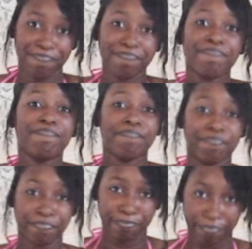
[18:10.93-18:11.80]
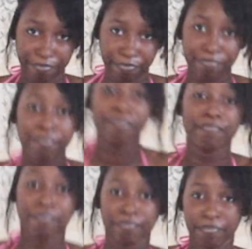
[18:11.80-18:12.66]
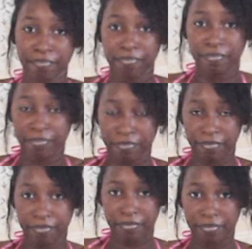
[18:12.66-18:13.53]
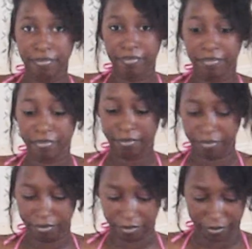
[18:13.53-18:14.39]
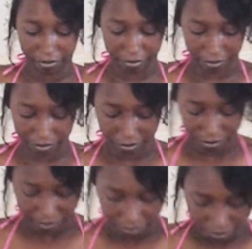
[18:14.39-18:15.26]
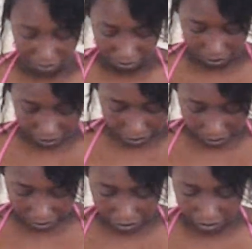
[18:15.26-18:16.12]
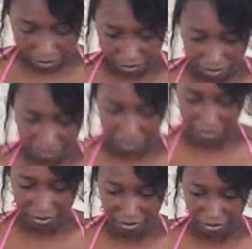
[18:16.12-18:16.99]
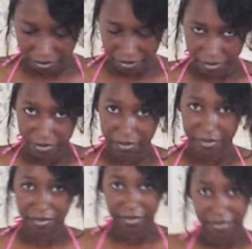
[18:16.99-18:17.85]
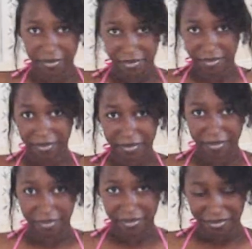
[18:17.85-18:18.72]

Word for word: right? Okay, all right. You gotta move and put your legs. Now I want to see more your, your titties and your sexy body. Yeah, you uh, spread them, spread them.